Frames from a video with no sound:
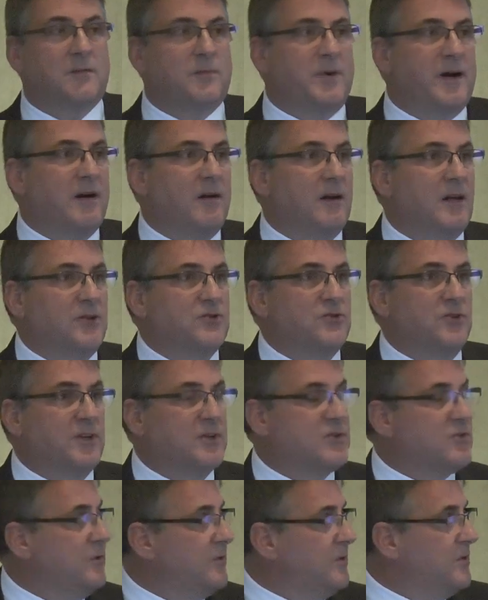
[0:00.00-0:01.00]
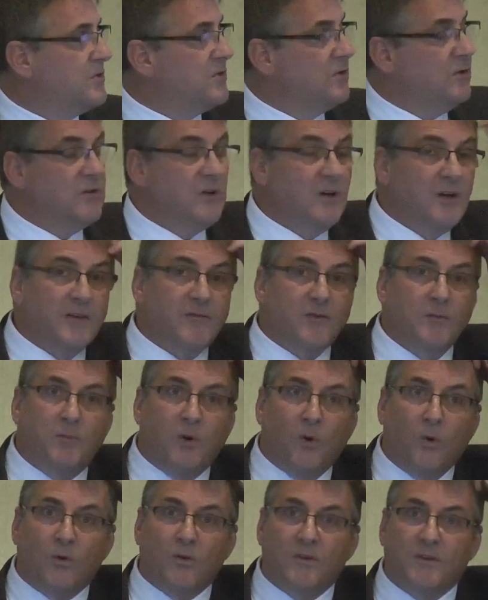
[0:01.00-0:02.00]
the Power Electronics group, you saw earlier from
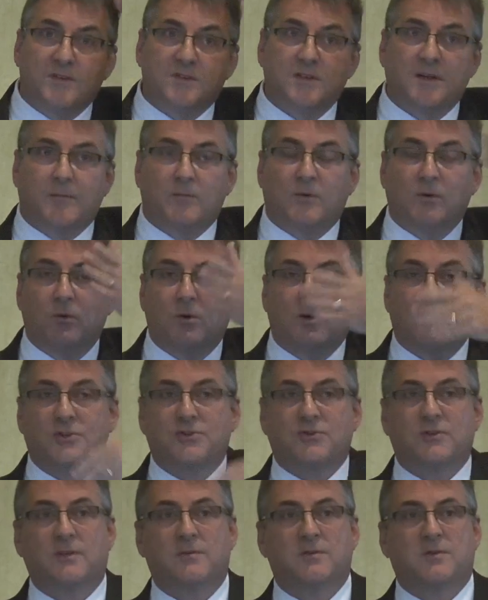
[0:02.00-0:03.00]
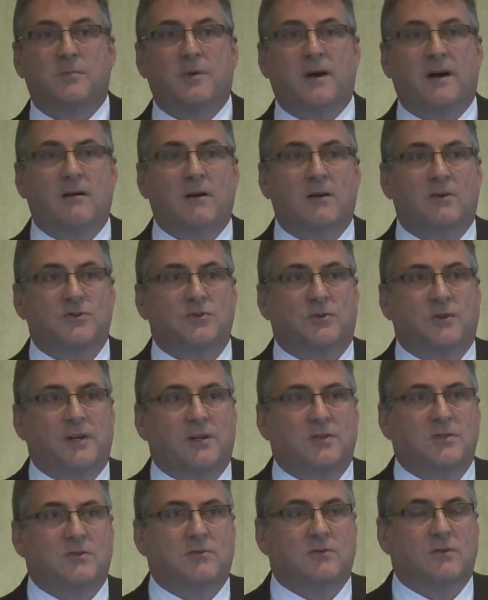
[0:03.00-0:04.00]
Paul that there's a number of work streams. The Power
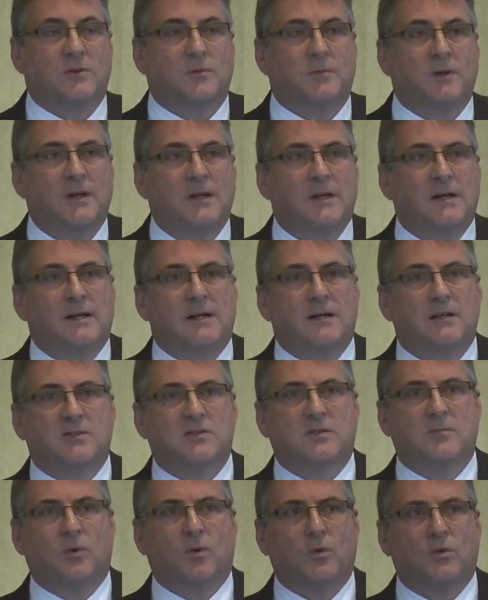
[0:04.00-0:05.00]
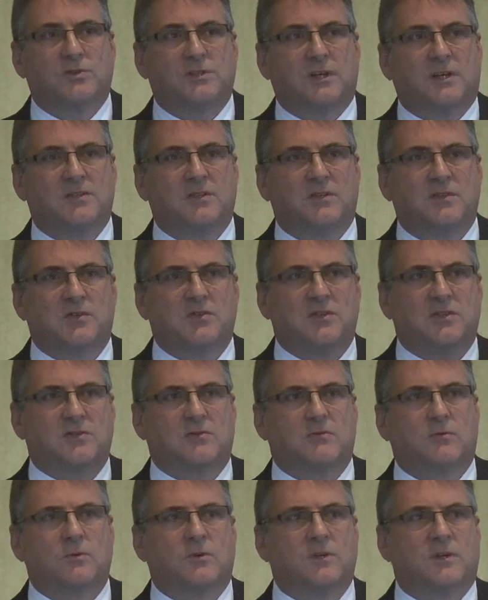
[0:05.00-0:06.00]
Electronics group supports us as a
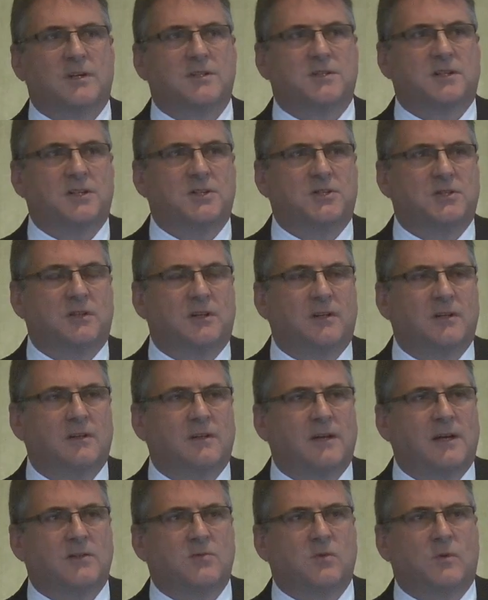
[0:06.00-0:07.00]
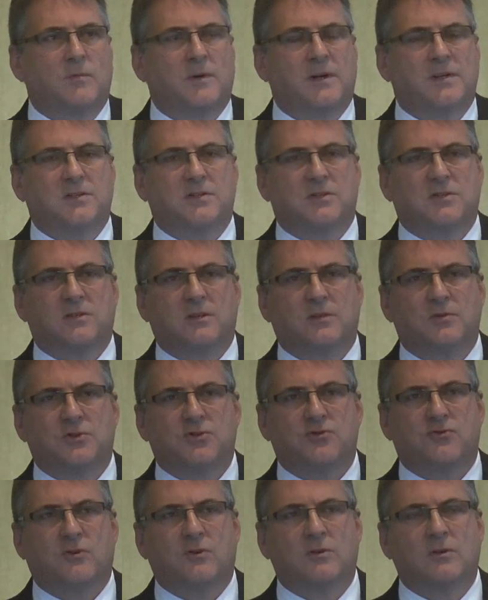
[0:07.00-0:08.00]
sister organisation, and that's what makes us so
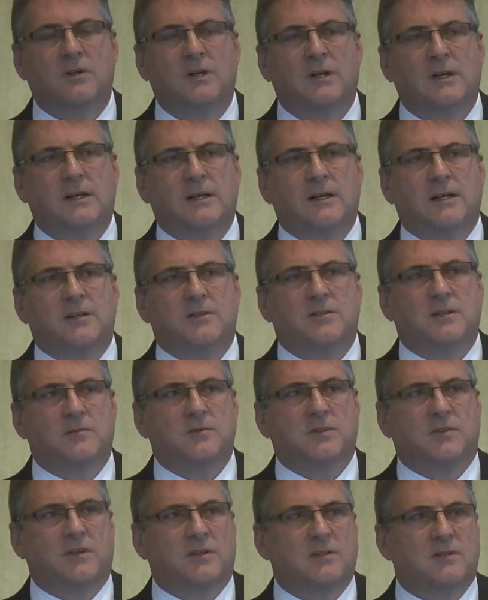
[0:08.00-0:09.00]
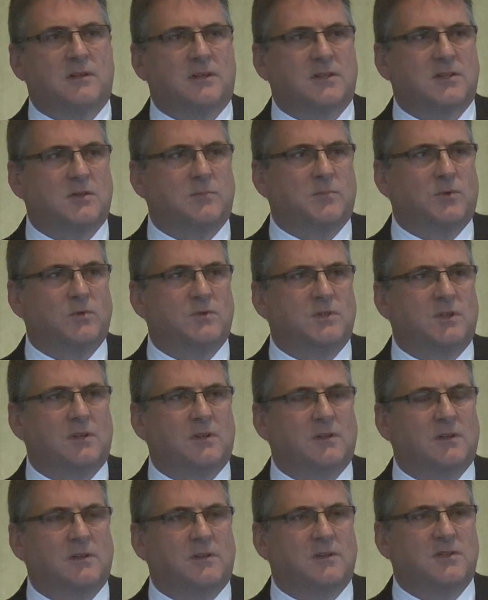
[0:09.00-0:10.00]
strong in terms of things like supporting
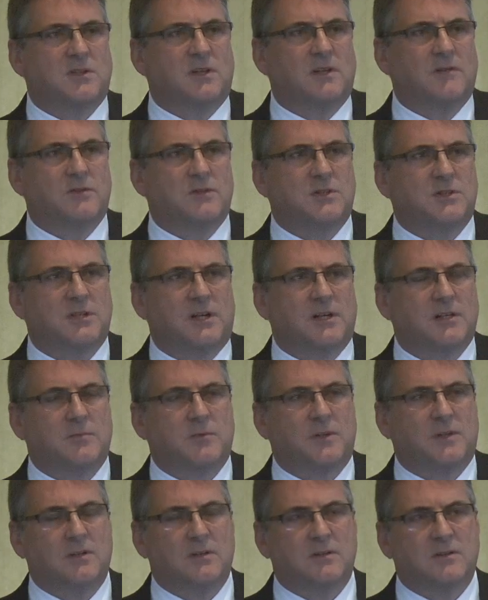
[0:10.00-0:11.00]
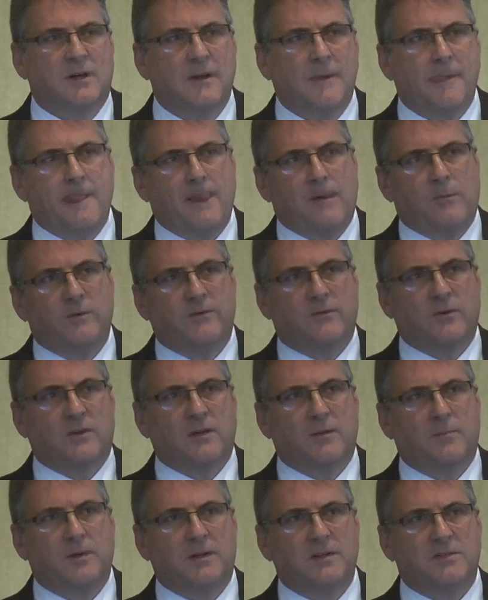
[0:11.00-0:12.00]
the Stevenson Challenge, because we've got
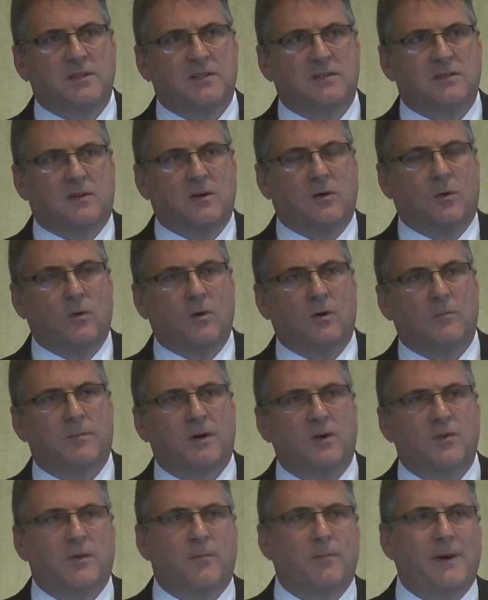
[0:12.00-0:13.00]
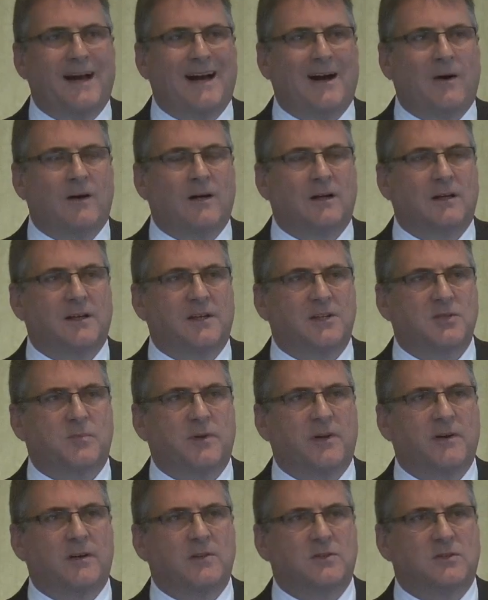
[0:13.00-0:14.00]
the ability to call on both the power
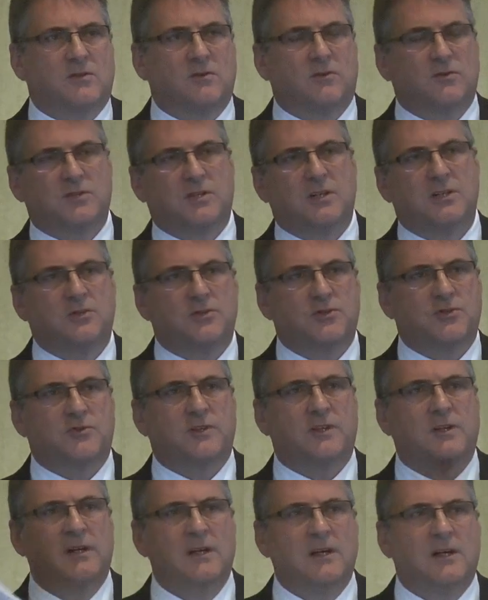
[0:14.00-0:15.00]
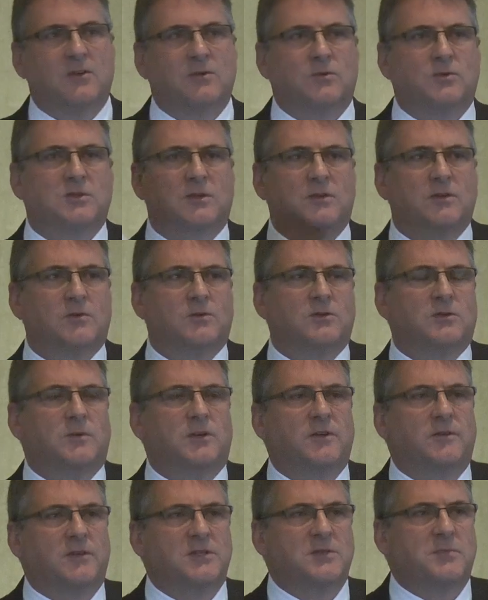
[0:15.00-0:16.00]
experience across industry and also the
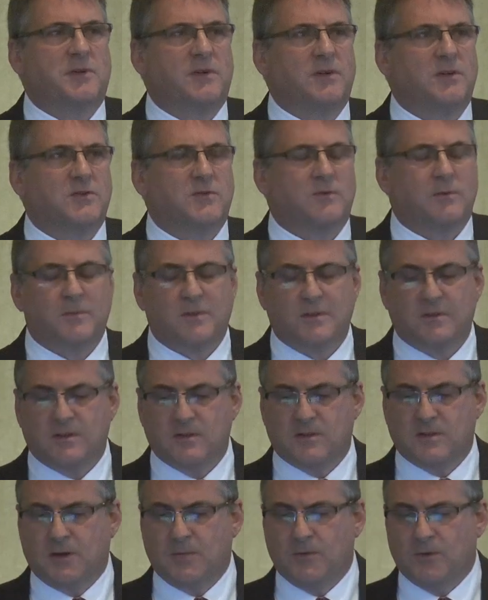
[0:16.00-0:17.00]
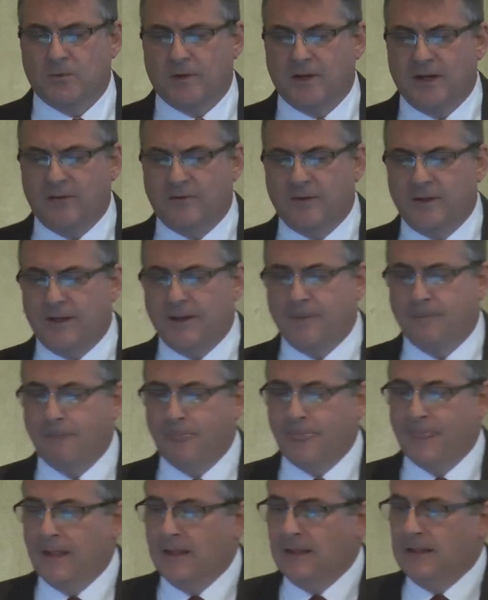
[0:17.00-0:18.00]
automotive experience from the team that we have here.
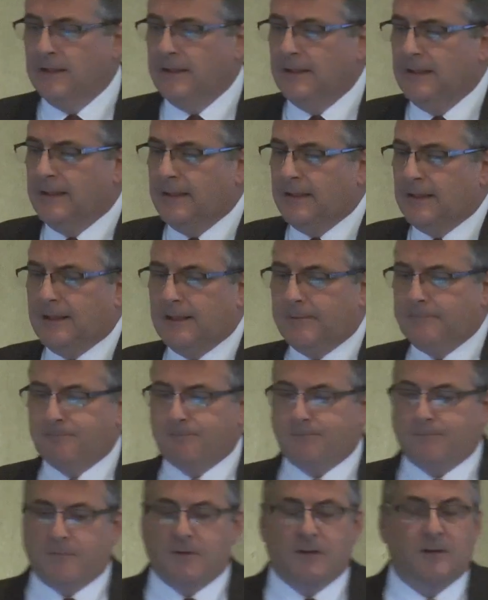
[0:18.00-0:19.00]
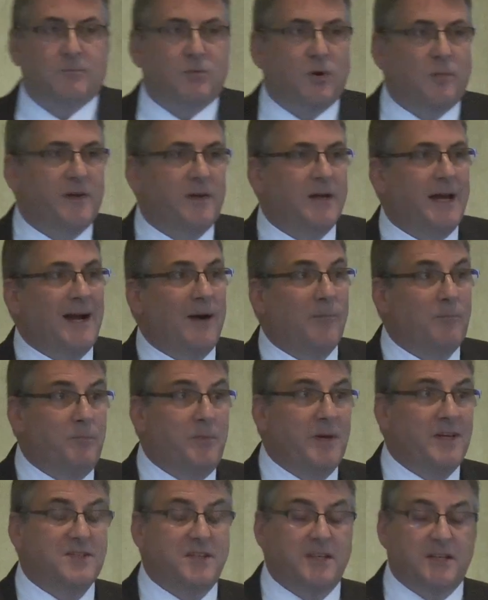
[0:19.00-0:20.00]
Probably our
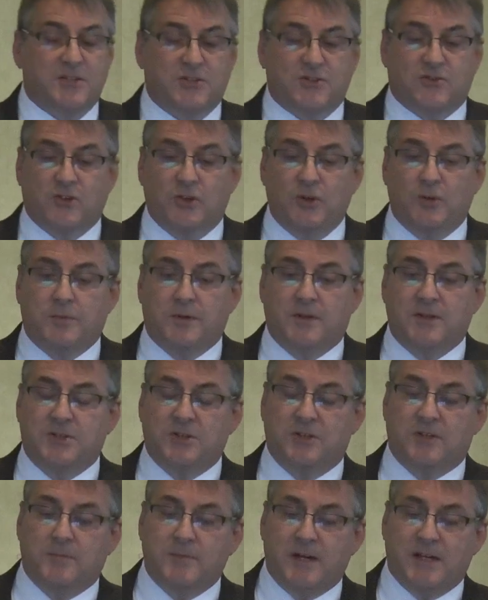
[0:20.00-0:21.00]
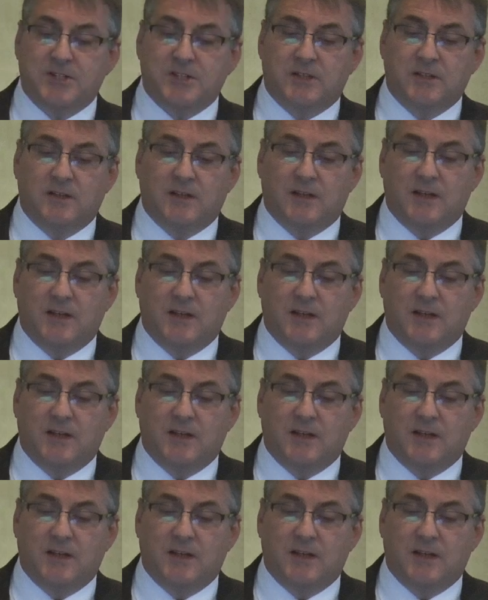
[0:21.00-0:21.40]
busiest group, as you'd imagine,